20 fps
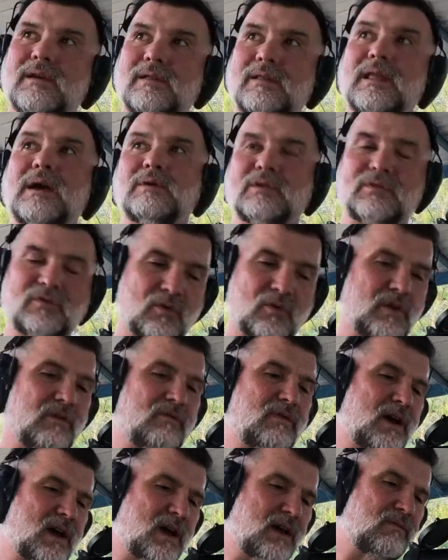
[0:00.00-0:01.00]
That was
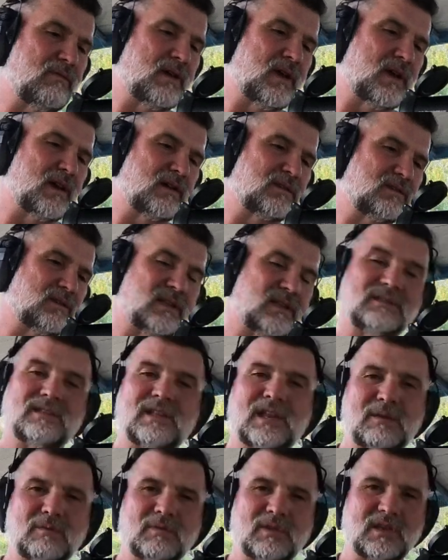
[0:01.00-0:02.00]
45, yeah. So that's the
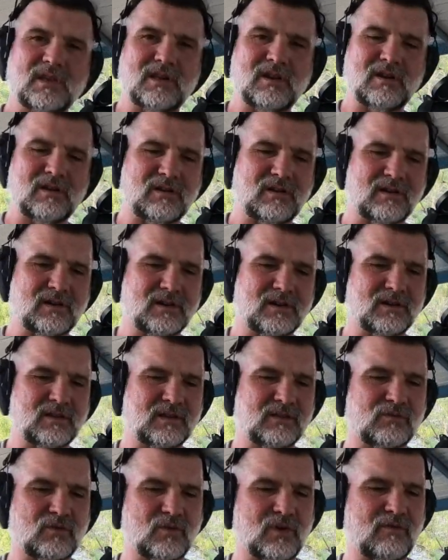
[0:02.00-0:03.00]
name of the deer.
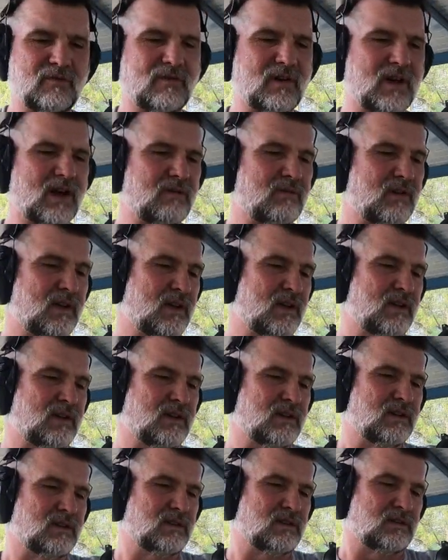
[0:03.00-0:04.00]
That's 45.
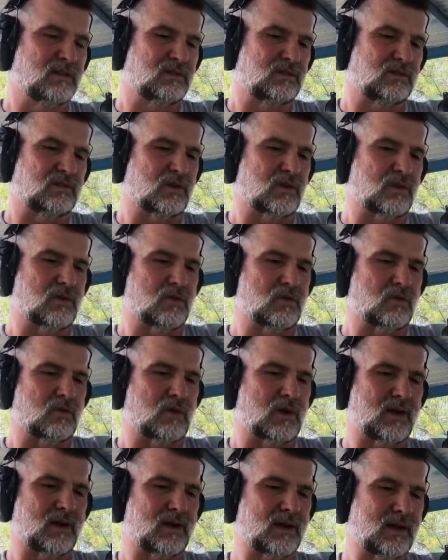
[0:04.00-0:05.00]
So
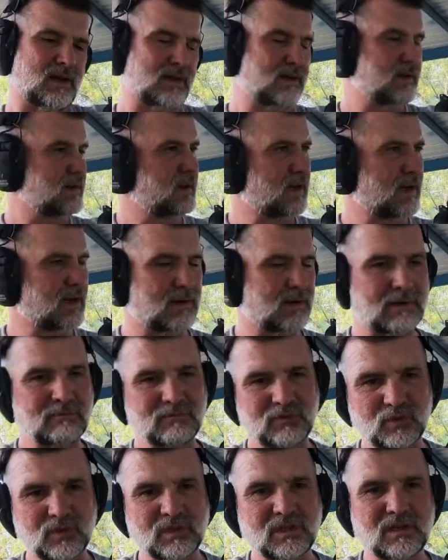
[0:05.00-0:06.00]
I'm
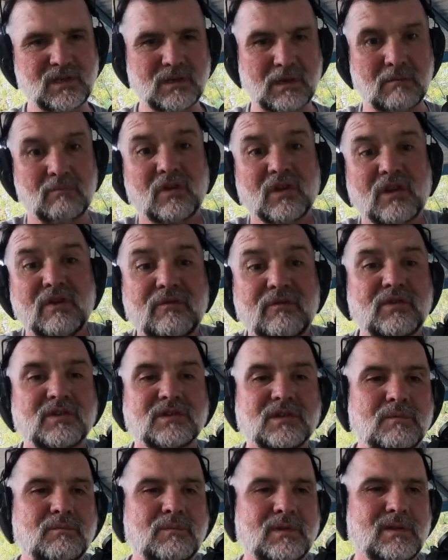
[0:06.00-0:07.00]
switching. I'm looking for
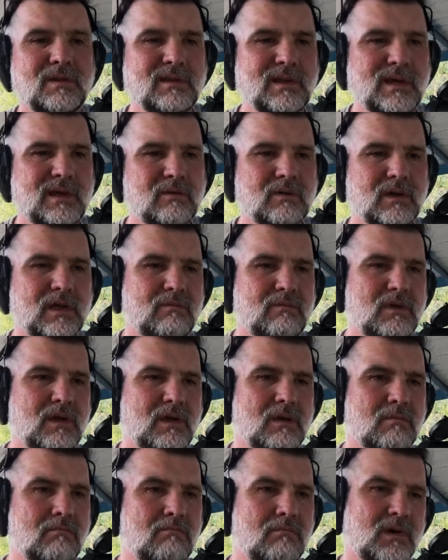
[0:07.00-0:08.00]
something that'll give
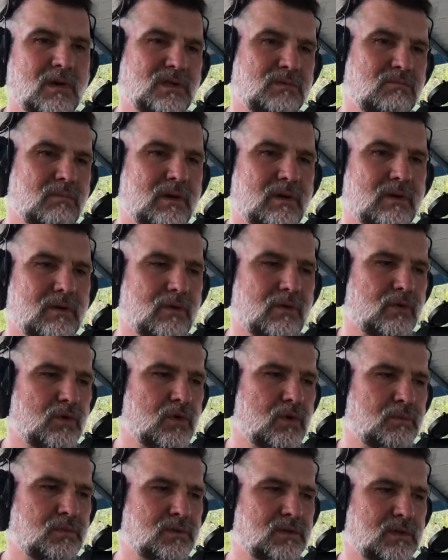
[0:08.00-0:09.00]
me much better
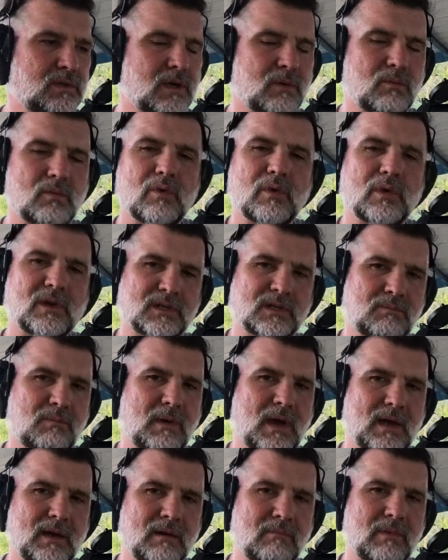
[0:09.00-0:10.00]
groups that will
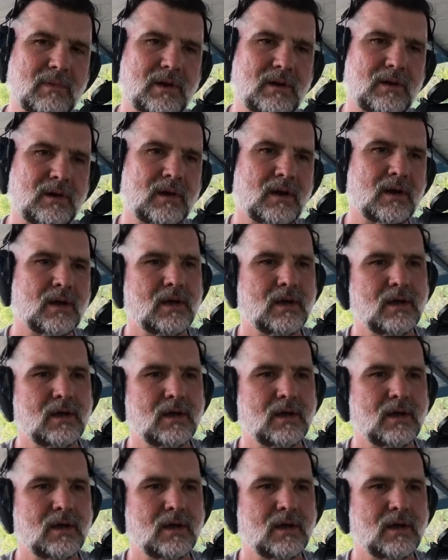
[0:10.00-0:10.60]
expand better.